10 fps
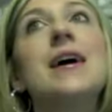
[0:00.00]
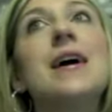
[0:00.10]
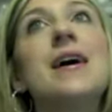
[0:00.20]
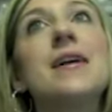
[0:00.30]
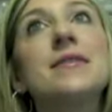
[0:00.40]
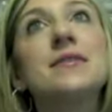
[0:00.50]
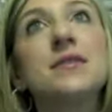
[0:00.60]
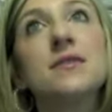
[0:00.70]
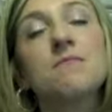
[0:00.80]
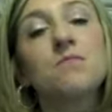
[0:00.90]

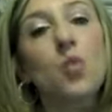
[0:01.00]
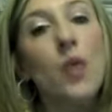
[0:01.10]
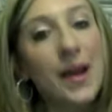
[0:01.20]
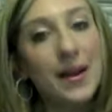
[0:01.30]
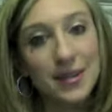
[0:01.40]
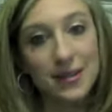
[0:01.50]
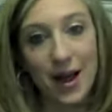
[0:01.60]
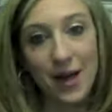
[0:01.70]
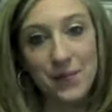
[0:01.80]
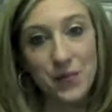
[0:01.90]
And when I did
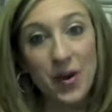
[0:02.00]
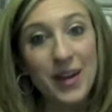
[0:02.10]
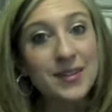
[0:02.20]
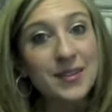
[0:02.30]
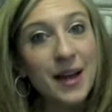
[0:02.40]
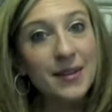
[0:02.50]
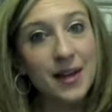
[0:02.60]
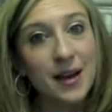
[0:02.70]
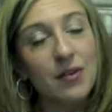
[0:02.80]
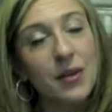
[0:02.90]
that, when I sat
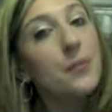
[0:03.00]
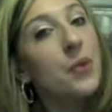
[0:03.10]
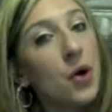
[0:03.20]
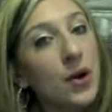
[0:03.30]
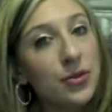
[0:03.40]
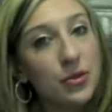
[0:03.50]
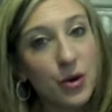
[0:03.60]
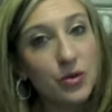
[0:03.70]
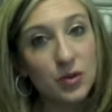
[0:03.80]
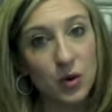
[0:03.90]
down and put
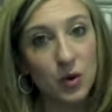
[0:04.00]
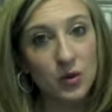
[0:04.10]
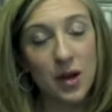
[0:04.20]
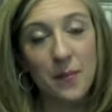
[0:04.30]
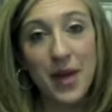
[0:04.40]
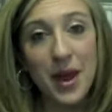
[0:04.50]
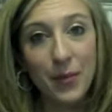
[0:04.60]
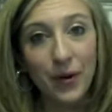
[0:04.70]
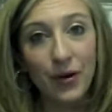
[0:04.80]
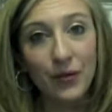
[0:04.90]
those goals on
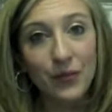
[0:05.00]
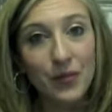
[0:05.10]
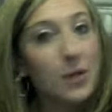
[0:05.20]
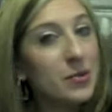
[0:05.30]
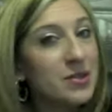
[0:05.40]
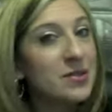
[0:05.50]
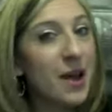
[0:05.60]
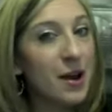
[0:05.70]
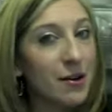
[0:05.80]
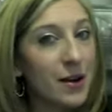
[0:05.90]
paper, it was
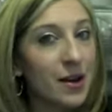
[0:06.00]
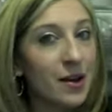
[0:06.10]
scary.